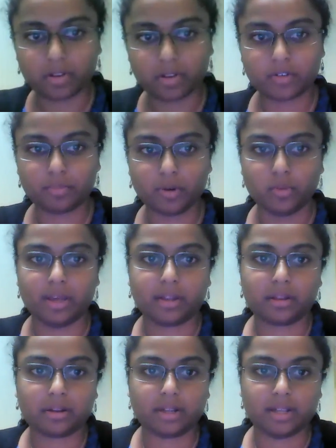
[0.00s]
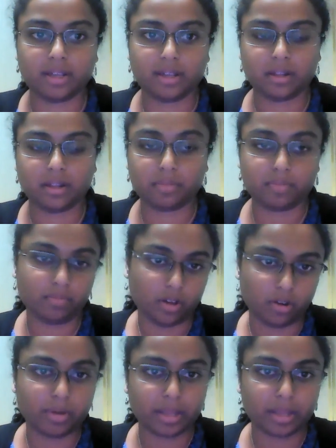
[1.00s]
service for Bluemix is
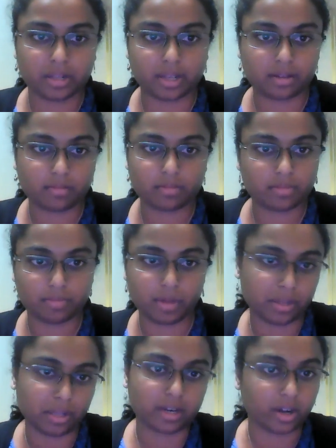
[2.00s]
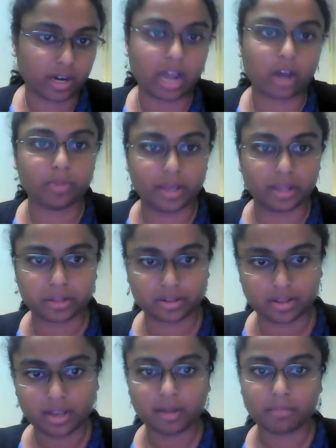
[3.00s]
basically a
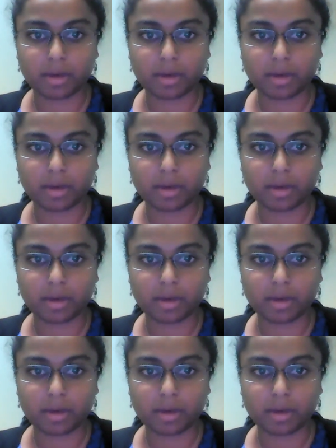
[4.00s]
cloud-based